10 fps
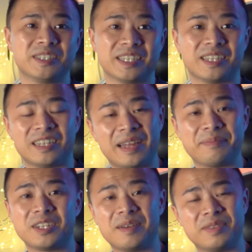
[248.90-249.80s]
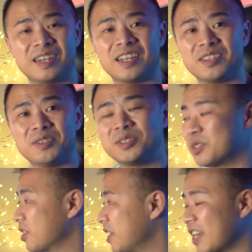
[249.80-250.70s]
was that the laptop that I
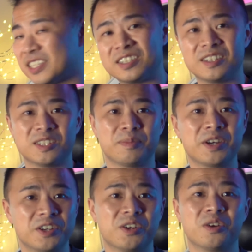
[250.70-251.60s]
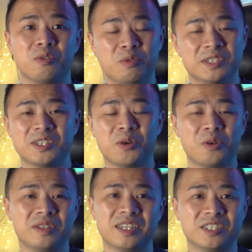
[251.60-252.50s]
used connected to this monitor was an
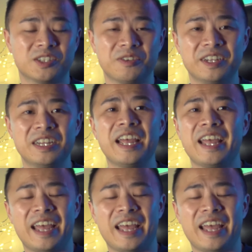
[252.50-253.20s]
OLED screen,